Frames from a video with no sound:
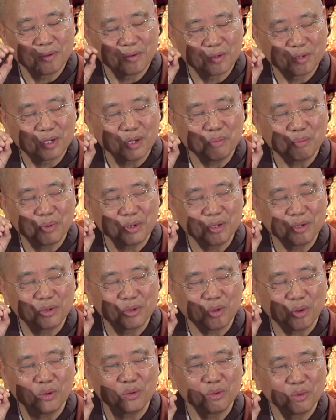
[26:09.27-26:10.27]

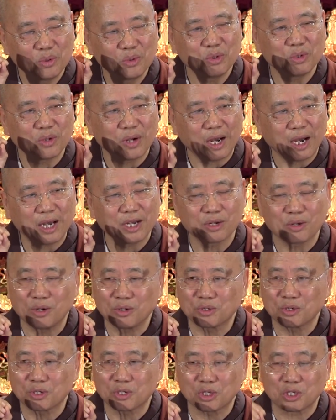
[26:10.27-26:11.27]
simply don't use your eye
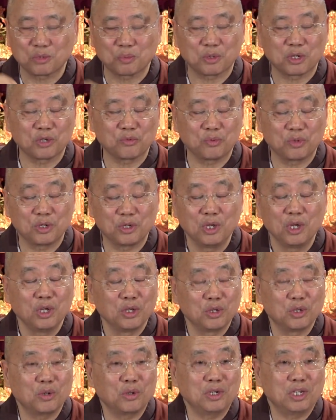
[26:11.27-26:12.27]
consciousness, because when
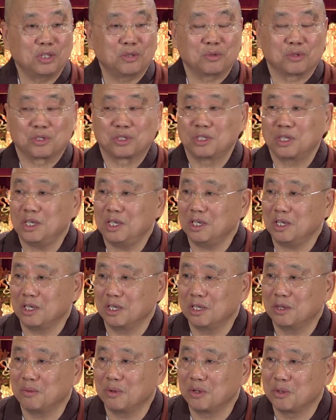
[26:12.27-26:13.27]
you don't need to
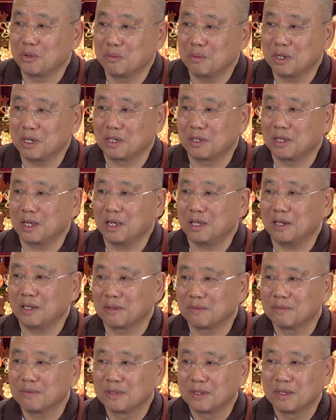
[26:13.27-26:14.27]
see when you're
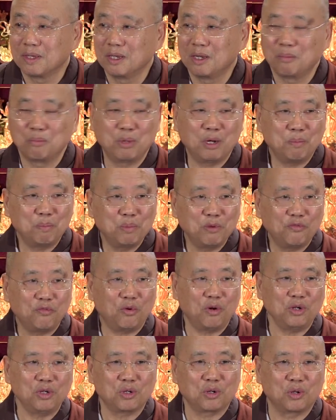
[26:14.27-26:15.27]
meditating. But
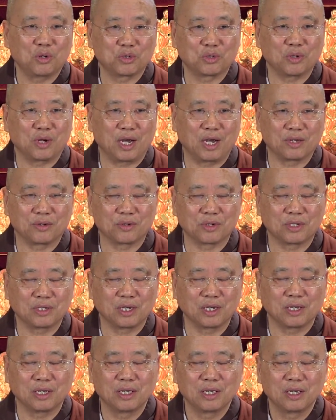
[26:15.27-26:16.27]
before you close your eyes, you
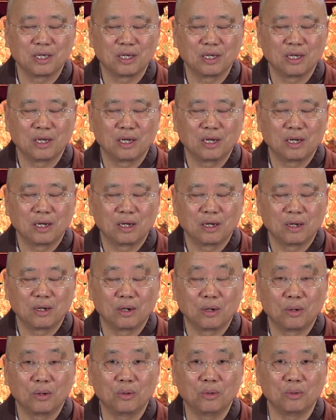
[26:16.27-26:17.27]
say,
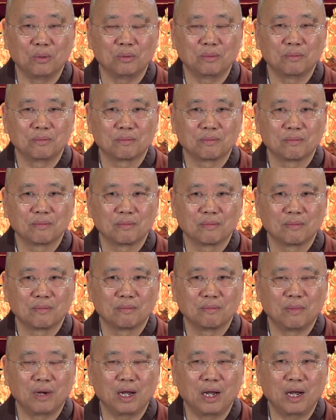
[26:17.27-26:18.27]
oh,
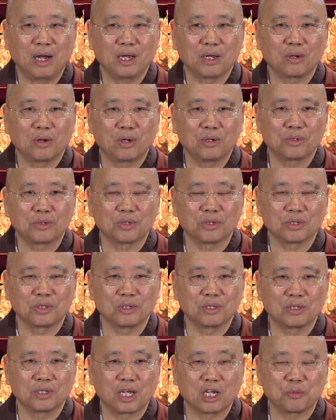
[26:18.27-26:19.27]
my eye
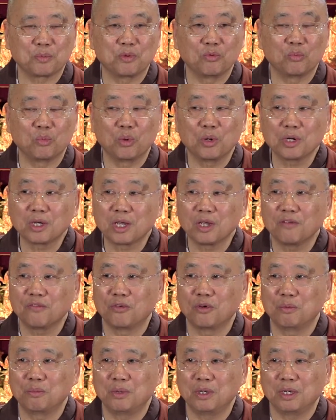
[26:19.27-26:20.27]
consciousness has been working
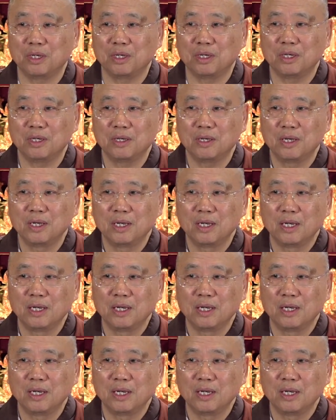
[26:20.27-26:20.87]
for me